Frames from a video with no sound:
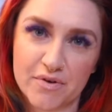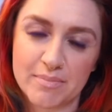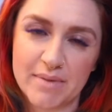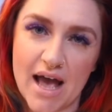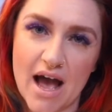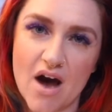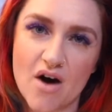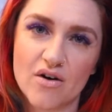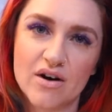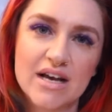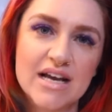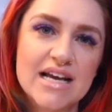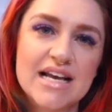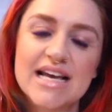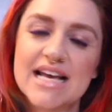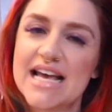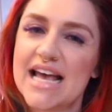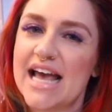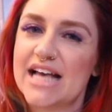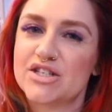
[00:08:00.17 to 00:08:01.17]
now.
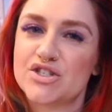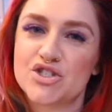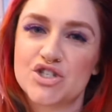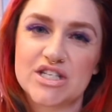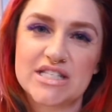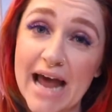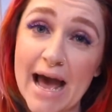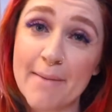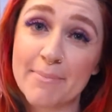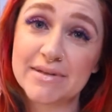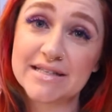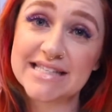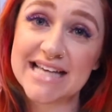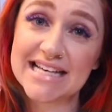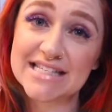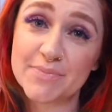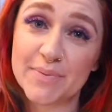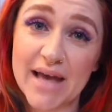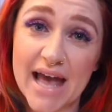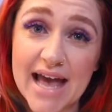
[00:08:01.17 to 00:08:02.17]
It just happens
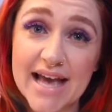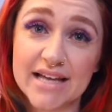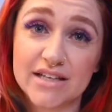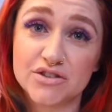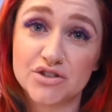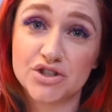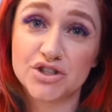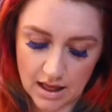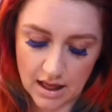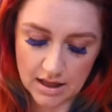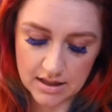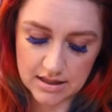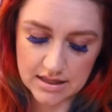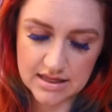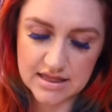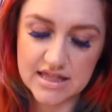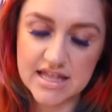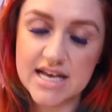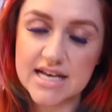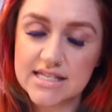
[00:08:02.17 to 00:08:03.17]
as we age.
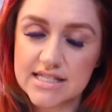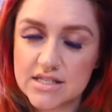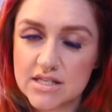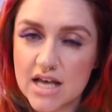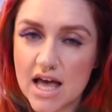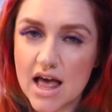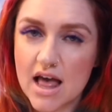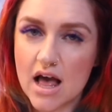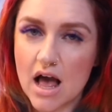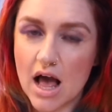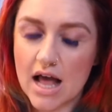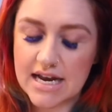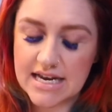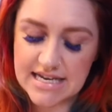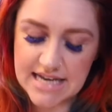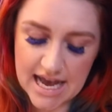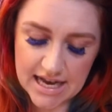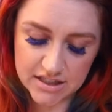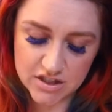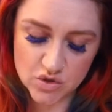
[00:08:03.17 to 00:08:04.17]
This
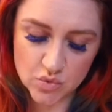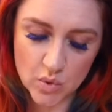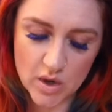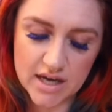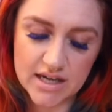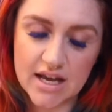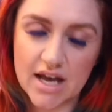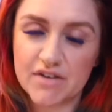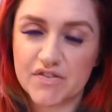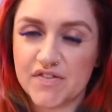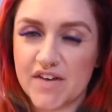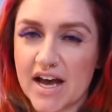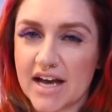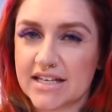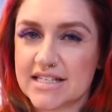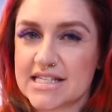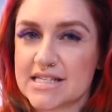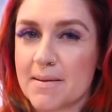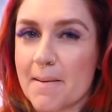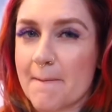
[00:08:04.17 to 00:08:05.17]
next one
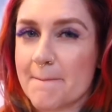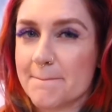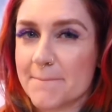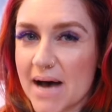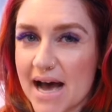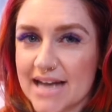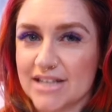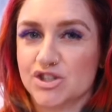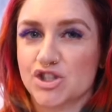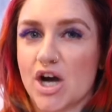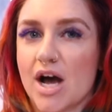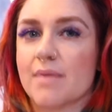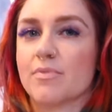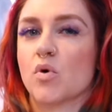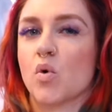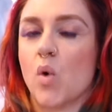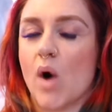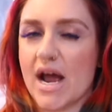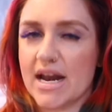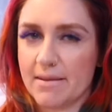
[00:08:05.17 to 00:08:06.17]
affects my
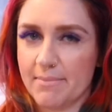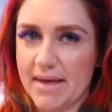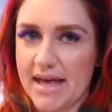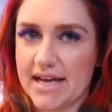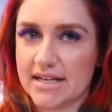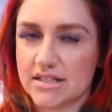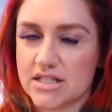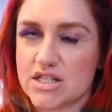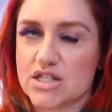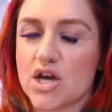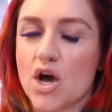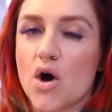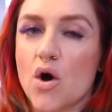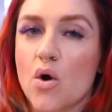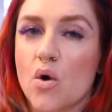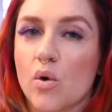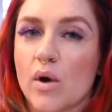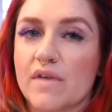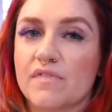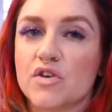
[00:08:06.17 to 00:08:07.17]
job quite a bit.
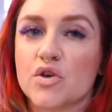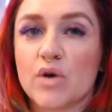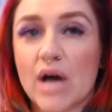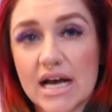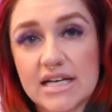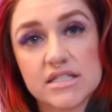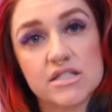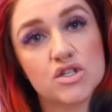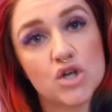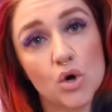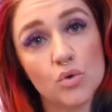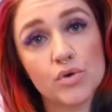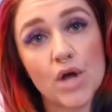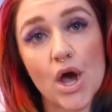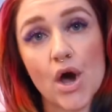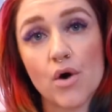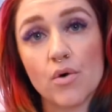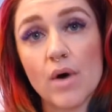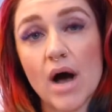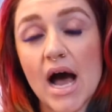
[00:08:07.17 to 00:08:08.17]
So if you guys don't
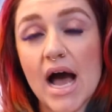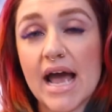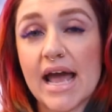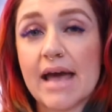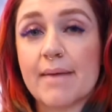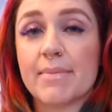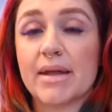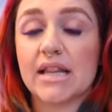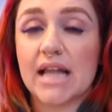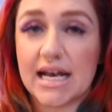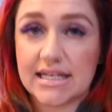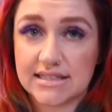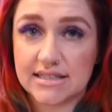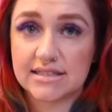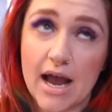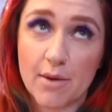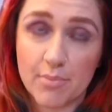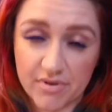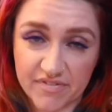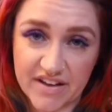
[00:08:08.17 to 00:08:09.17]
know, I am a
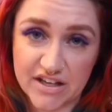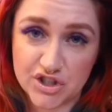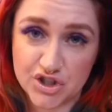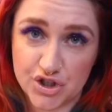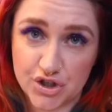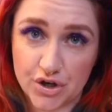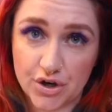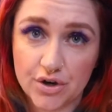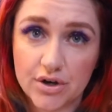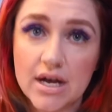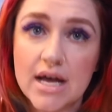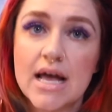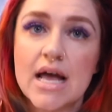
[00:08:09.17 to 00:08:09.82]
licensed hair professional,